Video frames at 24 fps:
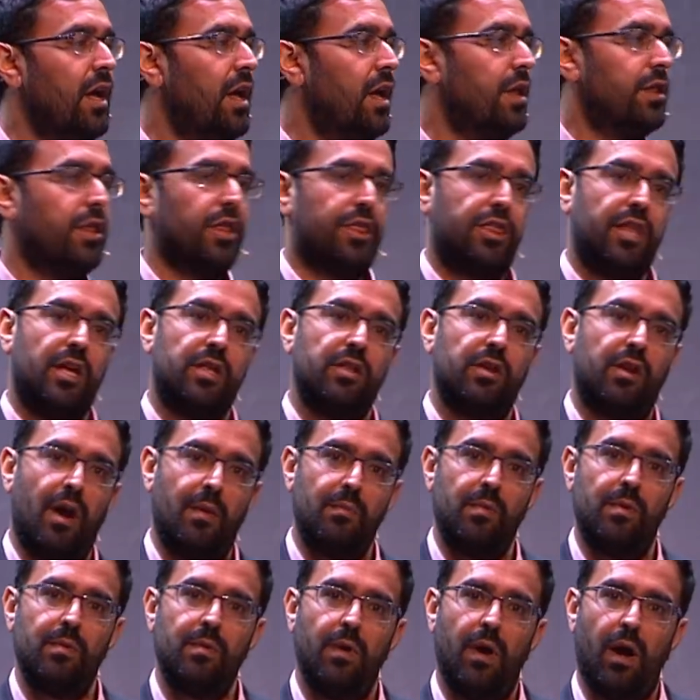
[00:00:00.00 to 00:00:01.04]
the thing that
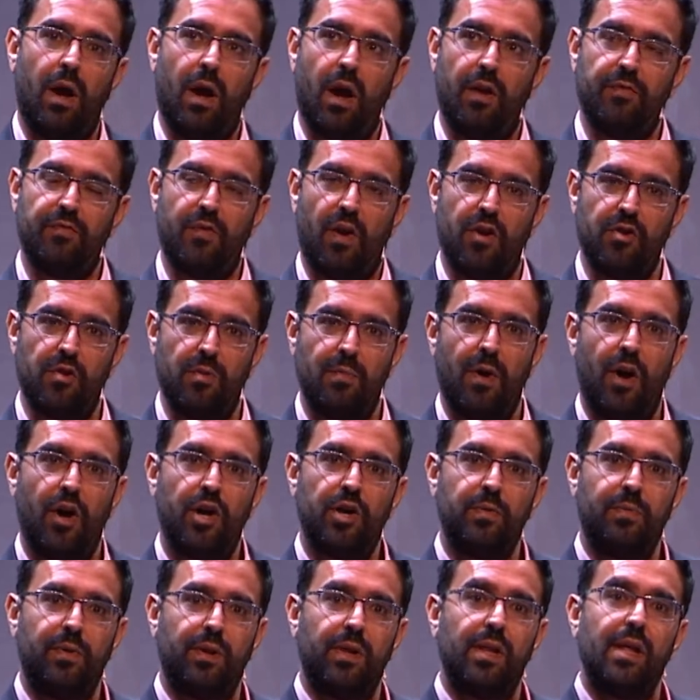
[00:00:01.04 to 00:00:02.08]
I find
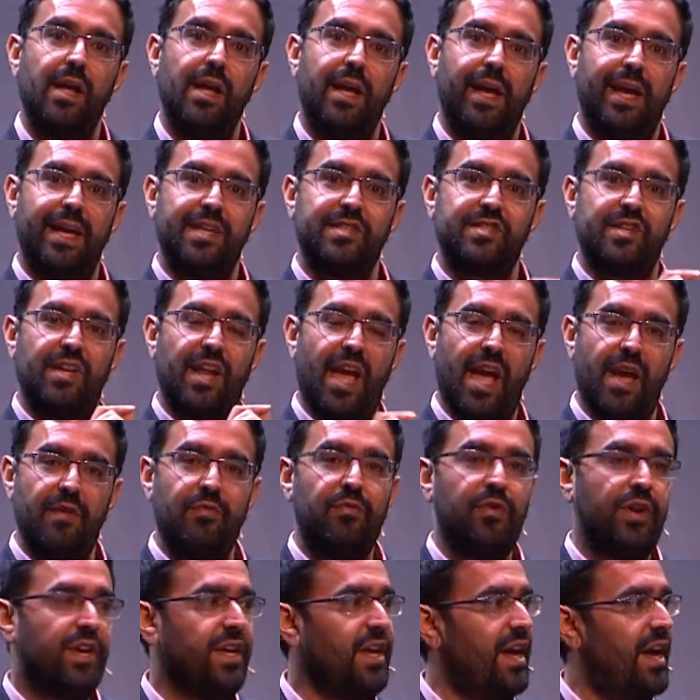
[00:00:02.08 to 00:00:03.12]
remarkable is that
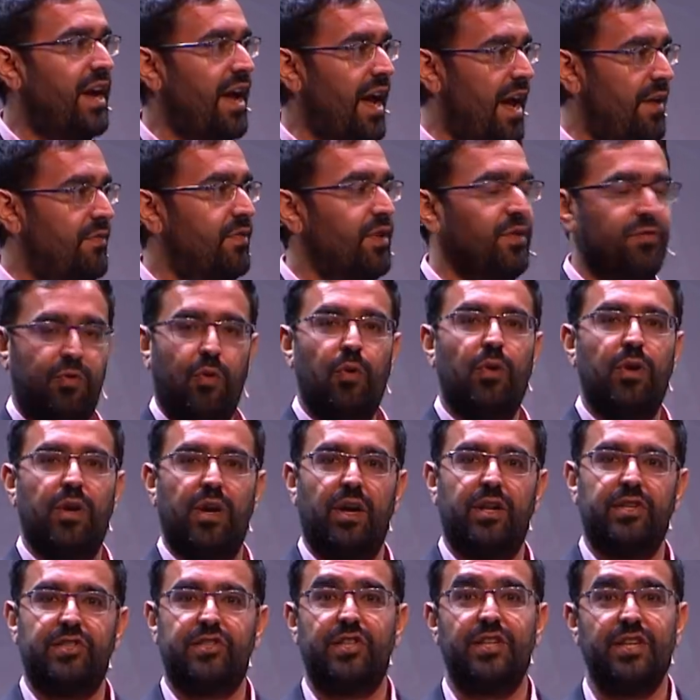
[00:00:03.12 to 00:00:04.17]
every year, every
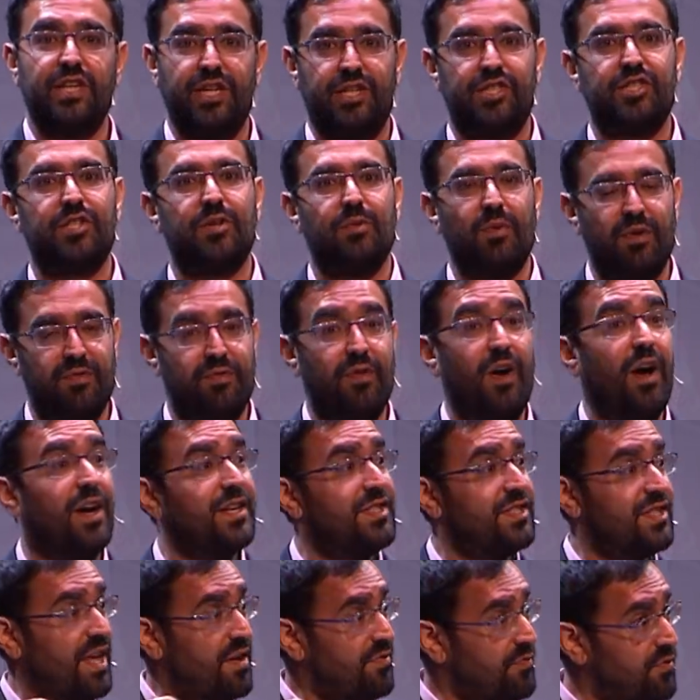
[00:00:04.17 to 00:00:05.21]
forecaster needs to revise
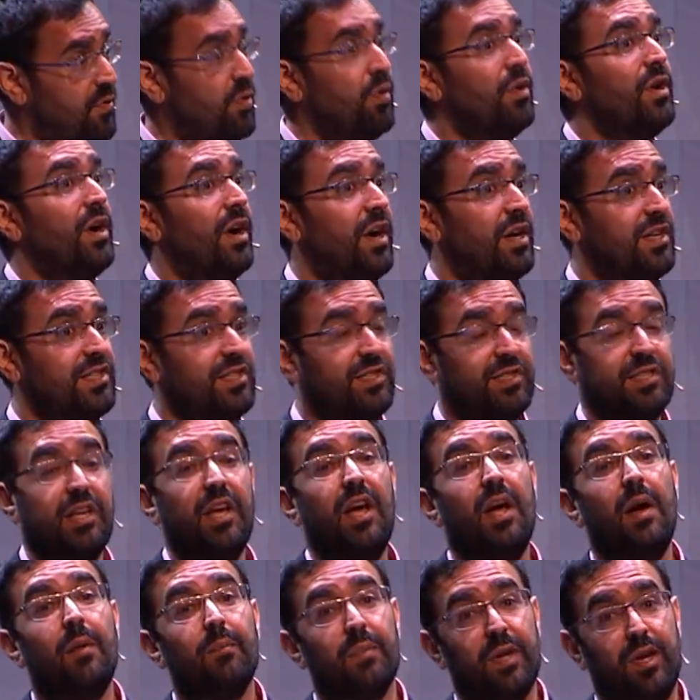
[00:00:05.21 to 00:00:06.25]
their forecasts
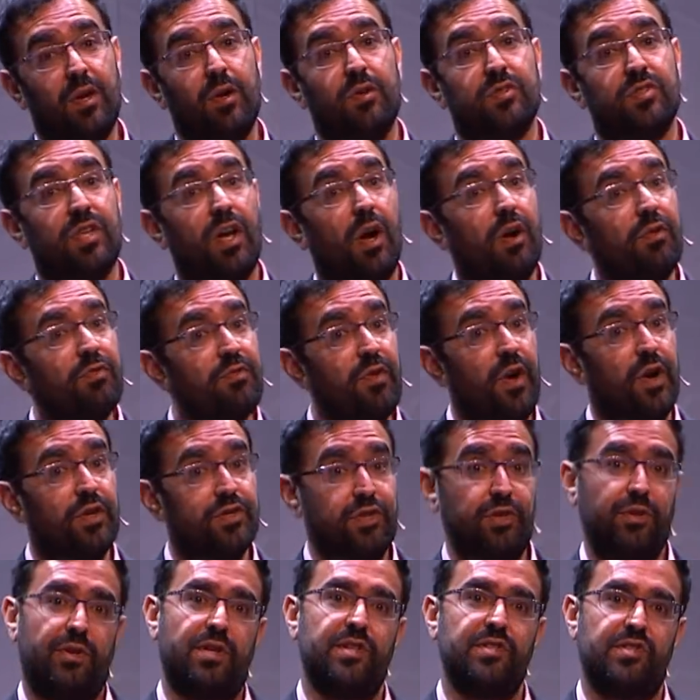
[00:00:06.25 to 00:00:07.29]
because they are far
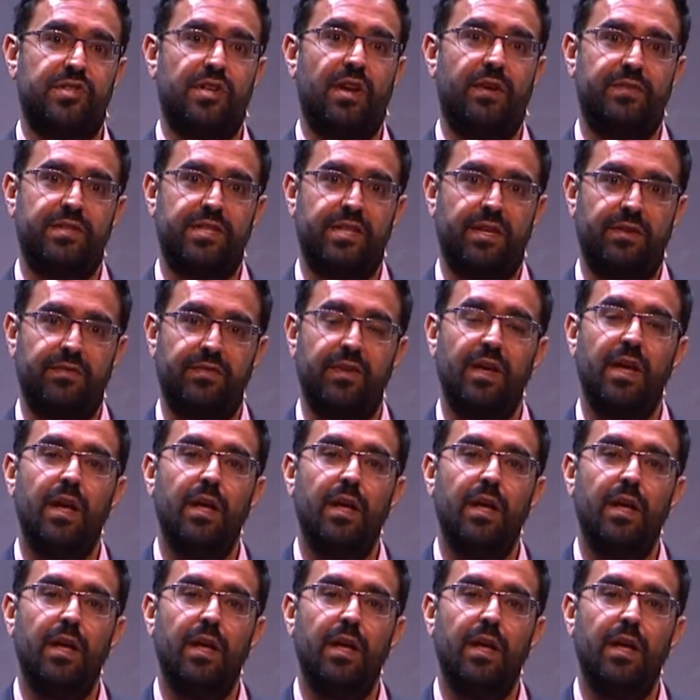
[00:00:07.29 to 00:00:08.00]
too conservative.